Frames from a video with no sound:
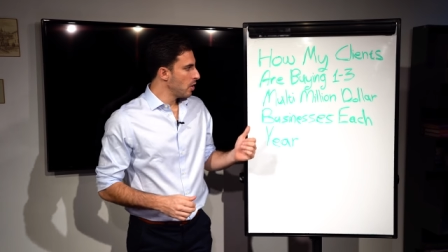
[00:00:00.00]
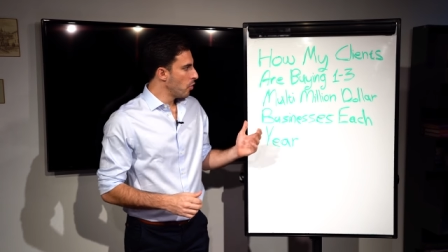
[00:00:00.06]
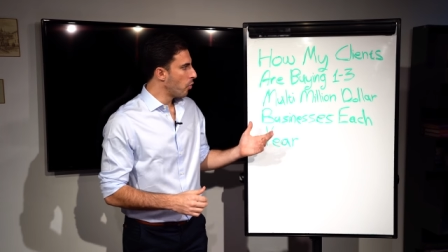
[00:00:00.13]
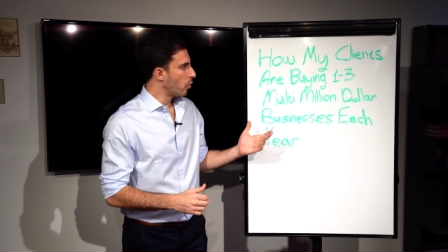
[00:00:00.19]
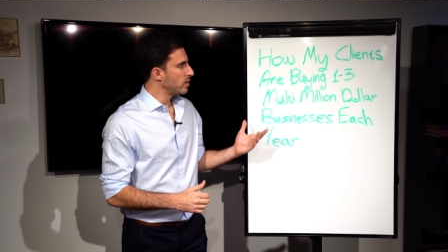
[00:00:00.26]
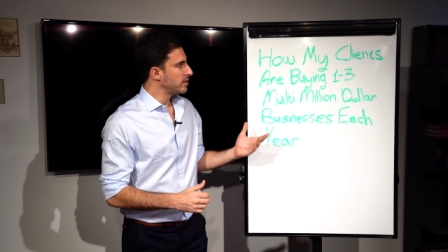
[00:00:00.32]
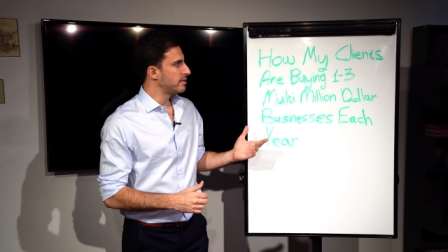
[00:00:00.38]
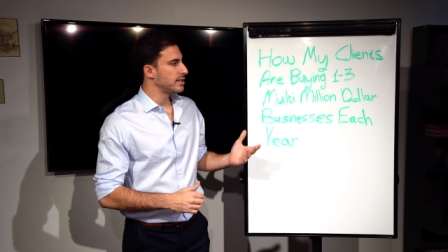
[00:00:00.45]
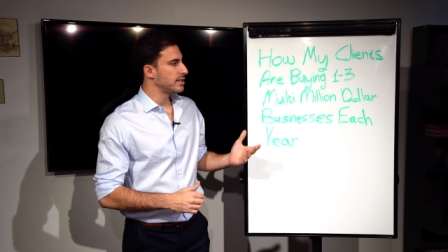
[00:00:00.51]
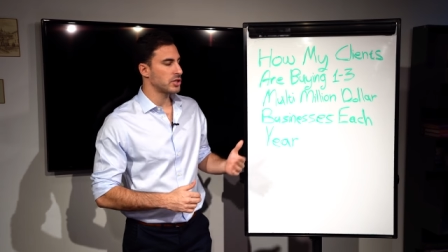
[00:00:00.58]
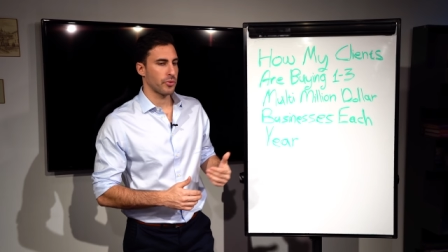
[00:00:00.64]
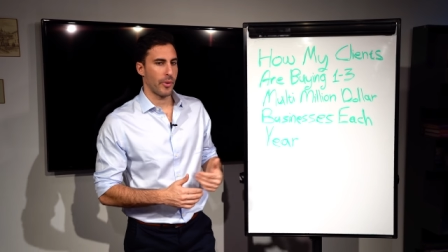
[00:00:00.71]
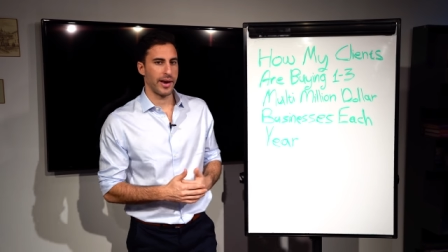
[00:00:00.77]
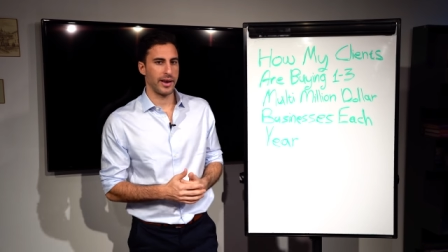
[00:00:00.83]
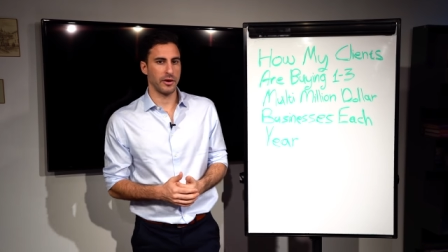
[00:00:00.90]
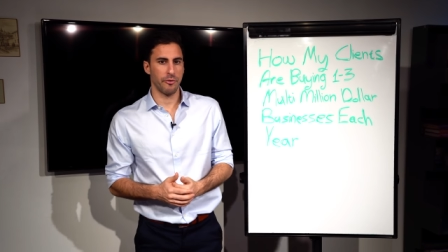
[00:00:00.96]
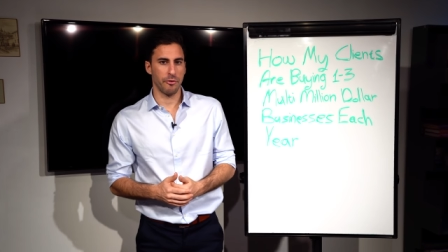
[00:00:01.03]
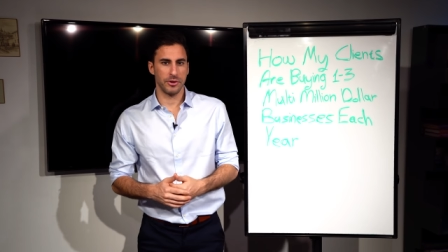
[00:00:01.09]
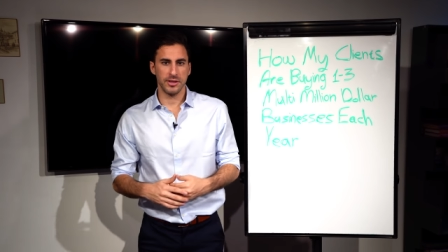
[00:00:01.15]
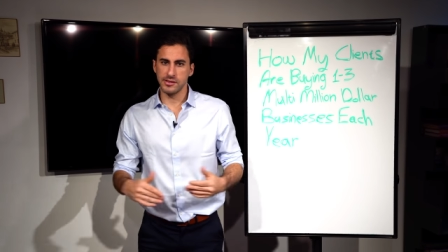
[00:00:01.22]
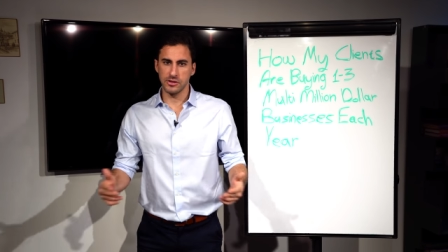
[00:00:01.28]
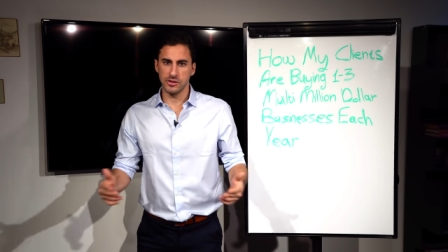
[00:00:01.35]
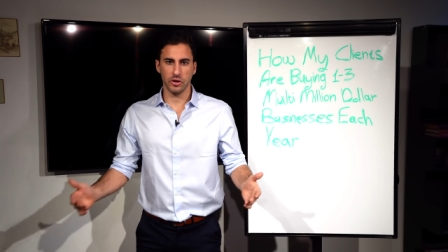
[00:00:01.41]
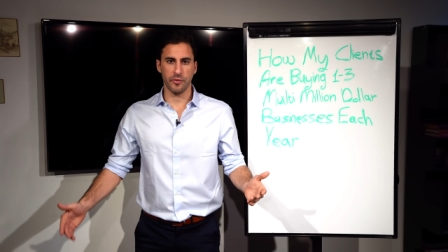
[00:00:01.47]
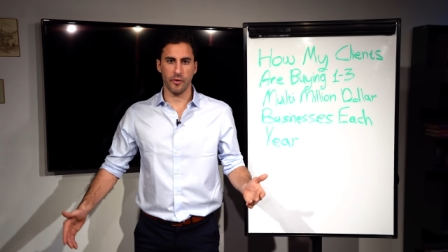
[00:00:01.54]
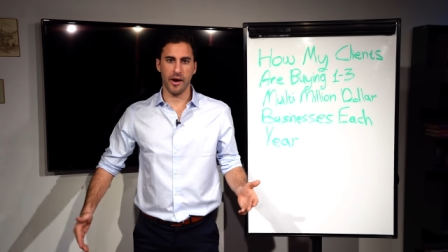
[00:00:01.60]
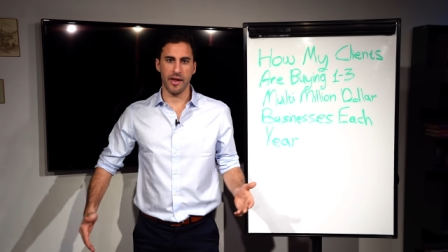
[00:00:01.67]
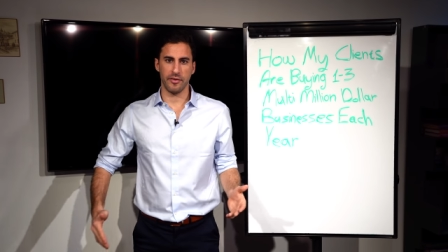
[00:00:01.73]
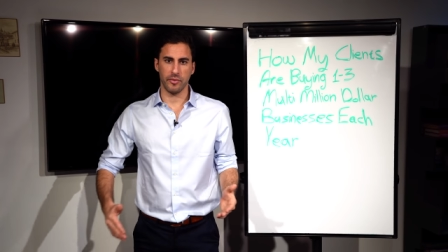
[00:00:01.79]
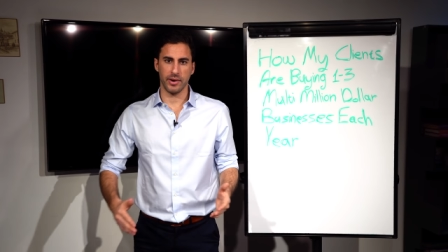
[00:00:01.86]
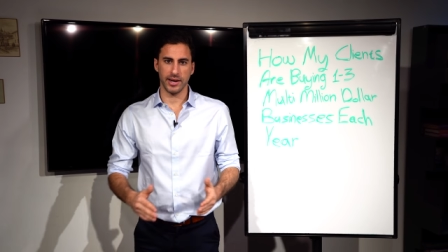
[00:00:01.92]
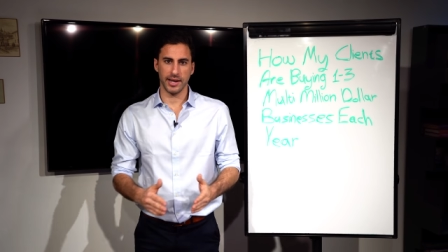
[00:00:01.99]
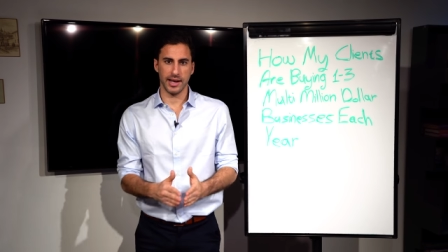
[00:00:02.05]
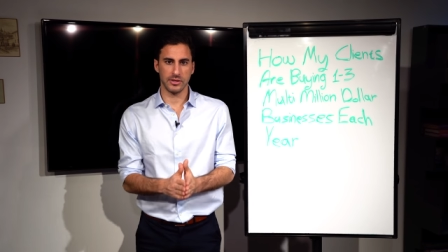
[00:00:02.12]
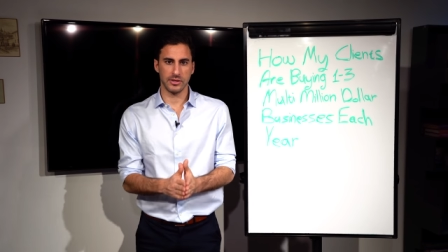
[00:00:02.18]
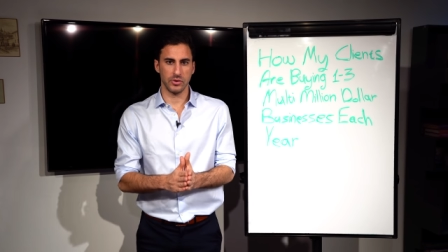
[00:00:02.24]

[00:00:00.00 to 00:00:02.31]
who is this training for? This is not for everyone, guys.